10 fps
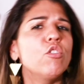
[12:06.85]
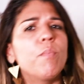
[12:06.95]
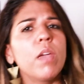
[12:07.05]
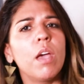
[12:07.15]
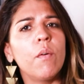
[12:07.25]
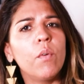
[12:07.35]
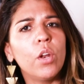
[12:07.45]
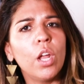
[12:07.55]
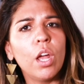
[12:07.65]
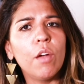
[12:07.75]
to be able
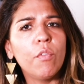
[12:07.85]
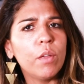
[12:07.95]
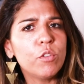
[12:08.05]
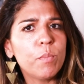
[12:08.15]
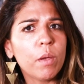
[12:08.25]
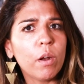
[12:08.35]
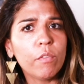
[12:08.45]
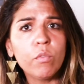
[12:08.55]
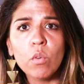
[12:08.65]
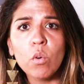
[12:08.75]
to, for them to be able to
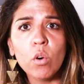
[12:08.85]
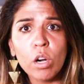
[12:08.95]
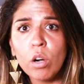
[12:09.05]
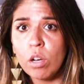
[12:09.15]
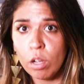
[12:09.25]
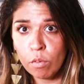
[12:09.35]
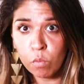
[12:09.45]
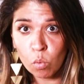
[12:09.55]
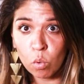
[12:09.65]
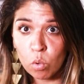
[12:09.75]
afford a
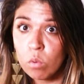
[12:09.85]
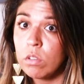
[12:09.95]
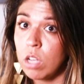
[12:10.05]
full